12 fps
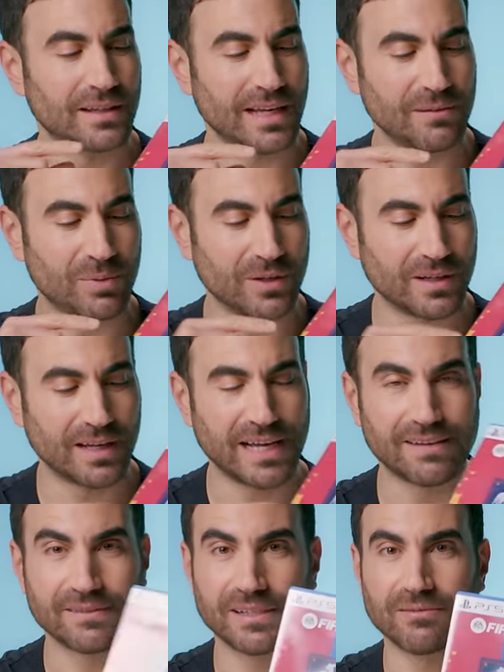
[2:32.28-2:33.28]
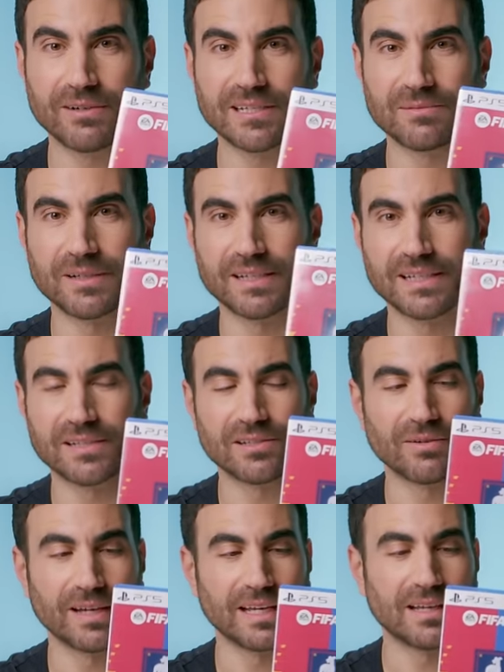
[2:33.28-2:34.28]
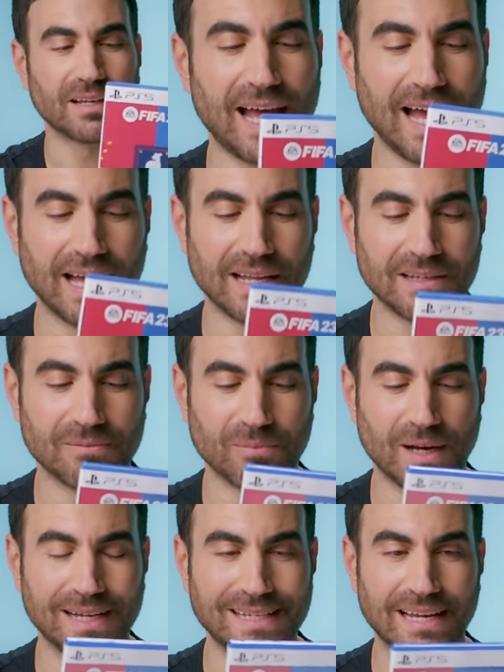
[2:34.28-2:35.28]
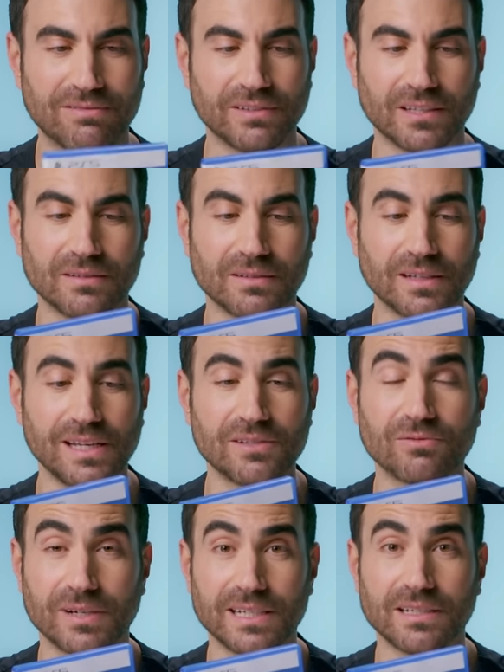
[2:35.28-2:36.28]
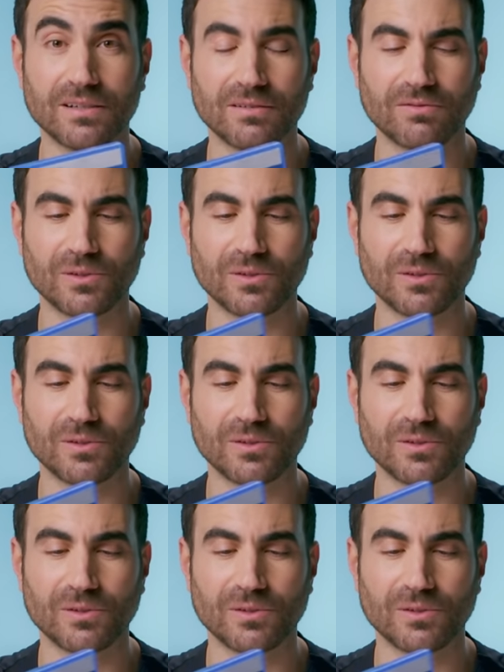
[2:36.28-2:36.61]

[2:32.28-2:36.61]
They put AFC Richmond into it. And my nephew is really good at